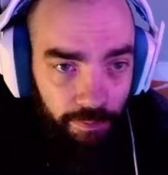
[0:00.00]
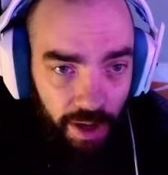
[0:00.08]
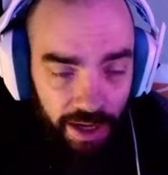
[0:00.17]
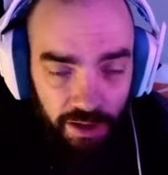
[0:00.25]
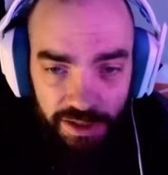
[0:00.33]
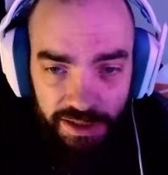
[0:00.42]

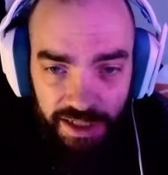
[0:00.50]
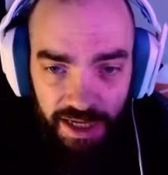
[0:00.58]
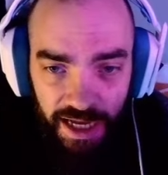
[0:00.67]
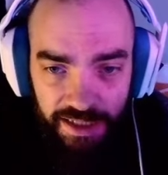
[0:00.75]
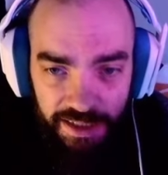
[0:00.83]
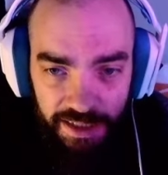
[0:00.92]
Michael
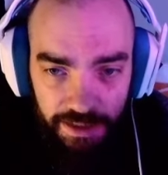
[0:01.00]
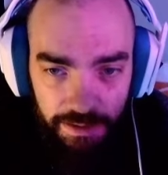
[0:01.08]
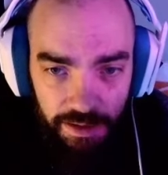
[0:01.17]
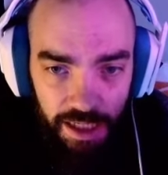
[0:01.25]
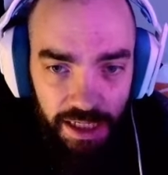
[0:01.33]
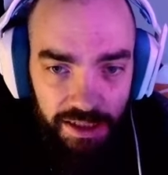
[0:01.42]
decides that
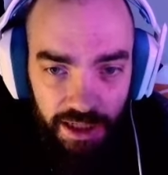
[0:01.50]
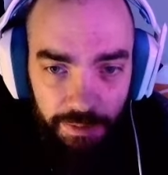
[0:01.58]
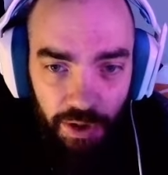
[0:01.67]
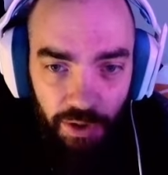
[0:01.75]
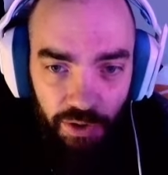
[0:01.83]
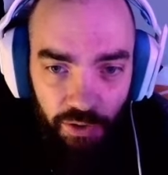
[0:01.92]
he's going
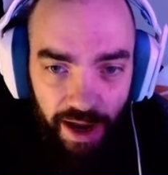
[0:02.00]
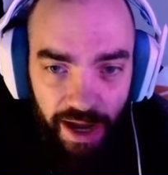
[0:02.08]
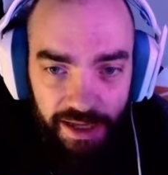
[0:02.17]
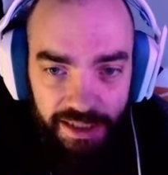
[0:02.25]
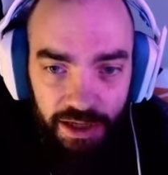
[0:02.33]
to mow the grass.